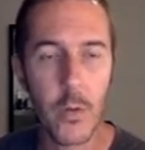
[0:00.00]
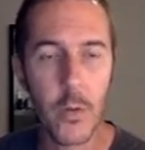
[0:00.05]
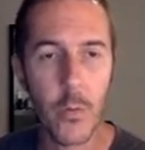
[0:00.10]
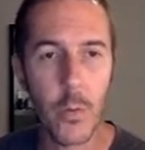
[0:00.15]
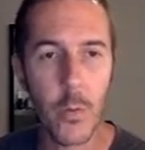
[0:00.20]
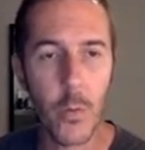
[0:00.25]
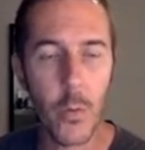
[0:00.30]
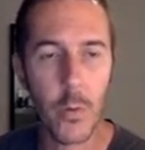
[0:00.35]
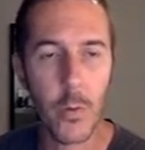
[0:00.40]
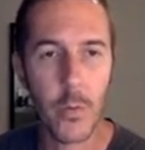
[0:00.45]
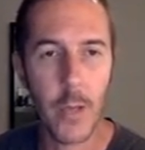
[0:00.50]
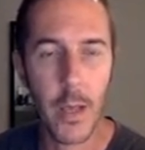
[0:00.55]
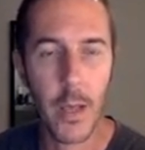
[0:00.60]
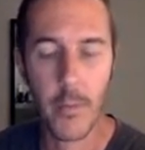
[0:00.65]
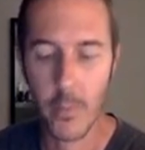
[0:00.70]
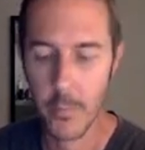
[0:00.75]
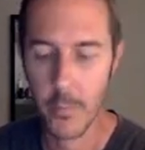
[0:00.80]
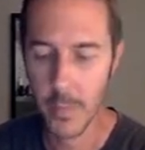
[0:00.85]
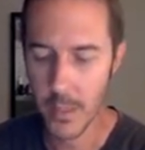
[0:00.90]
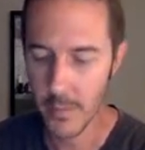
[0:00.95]
we won't have
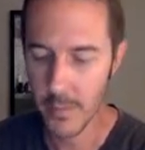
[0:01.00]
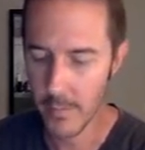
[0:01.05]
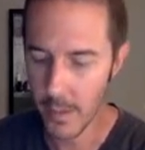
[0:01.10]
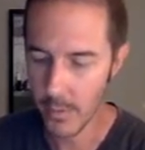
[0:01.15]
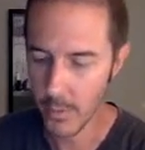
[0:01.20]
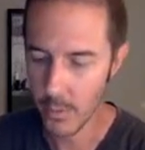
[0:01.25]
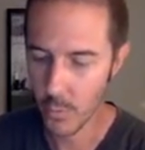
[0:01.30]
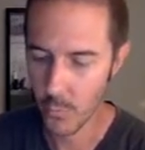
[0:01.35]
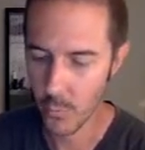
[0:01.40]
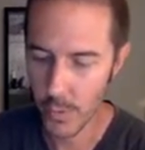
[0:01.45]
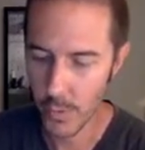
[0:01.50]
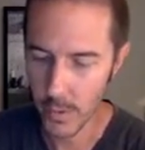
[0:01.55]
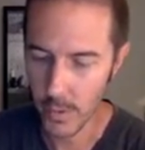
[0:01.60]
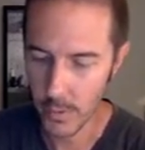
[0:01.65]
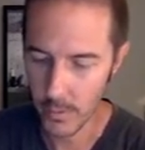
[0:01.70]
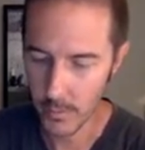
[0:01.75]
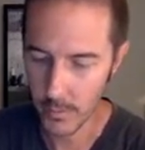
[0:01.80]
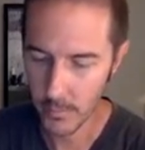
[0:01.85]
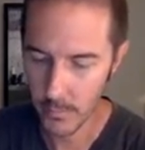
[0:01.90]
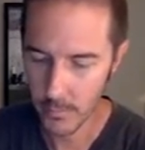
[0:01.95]
a b value written.